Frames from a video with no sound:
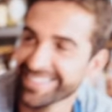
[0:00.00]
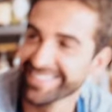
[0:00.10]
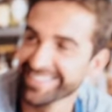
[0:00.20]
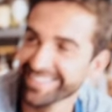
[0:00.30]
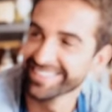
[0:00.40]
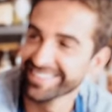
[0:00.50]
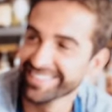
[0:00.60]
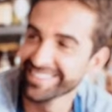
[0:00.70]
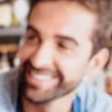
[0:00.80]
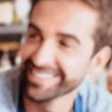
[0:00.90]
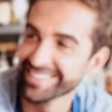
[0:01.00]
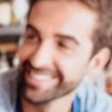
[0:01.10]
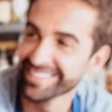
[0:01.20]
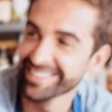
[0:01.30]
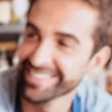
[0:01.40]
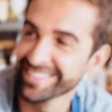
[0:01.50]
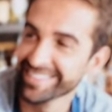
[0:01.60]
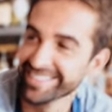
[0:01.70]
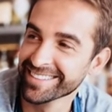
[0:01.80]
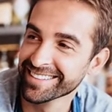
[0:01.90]
back to
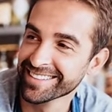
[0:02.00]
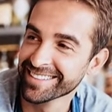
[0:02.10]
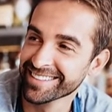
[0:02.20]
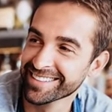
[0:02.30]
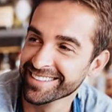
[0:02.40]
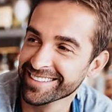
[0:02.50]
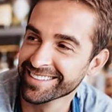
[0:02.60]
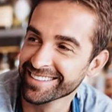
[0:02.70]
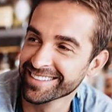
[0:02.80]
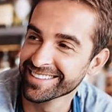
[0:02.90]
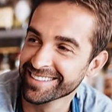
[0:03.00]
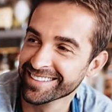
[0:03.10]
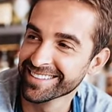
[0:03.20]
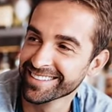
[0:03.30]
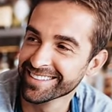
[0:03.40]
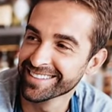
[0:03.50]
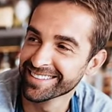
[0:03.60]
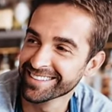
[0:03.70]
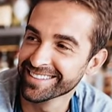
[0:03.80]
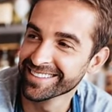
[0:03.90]
strategy, strategy,
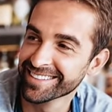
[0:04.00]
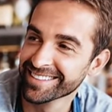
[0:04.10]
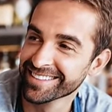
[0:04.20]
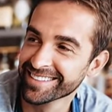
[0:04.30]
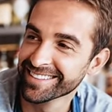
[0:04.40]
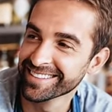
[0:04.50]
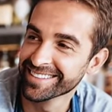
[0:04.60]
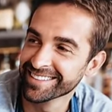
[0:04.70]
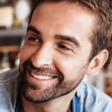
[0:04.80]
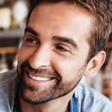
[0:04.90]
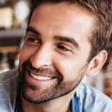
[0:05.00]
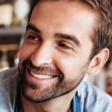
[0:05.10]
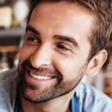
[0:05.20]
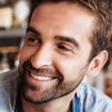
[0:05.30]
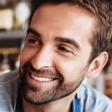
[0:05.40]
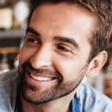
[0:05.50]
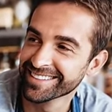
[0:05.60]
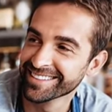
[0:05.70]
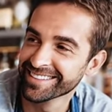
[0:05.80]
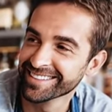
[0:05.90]
strategy, strategy,
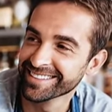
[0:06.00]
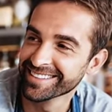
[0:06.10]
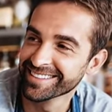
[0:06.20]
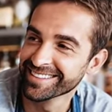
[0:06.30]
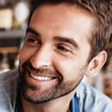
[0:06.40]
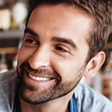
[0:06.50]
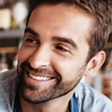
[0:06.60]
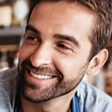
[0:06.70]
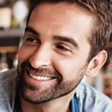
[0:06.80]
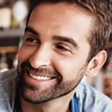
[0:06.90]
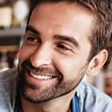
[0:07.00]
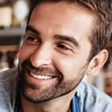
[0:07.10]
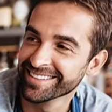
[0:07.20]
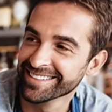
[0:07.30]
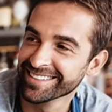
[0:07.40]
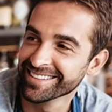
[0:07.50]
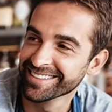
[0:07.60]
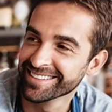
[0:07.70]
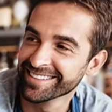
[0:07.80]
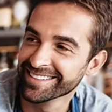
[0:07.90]
strategy.
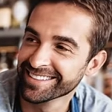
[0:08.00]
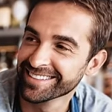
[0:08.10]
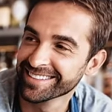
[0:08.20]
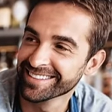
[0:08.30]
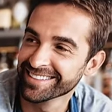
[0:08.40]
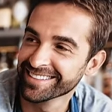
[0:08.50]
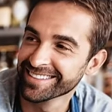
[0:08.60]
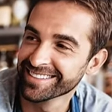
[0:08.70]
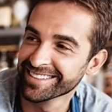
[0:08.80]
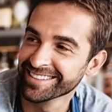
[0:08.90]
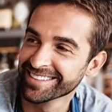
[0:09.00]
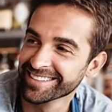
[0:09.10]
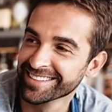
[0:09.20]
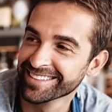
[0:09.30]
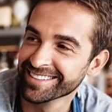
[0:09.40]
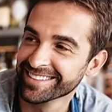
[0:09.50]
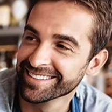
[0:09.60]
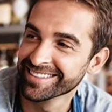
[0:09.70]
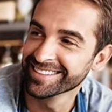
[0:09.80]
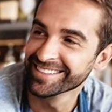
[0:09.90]
Strategy. How long do you keep that
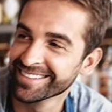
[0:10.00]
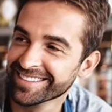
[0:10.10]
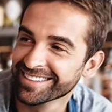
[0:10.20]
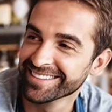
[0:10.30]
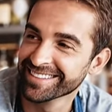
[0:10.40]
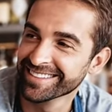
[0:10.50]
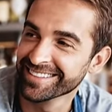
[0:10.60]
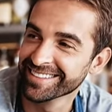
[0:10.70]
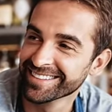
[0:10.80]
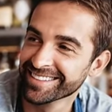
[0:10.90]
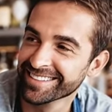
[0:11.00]
going? Strategy.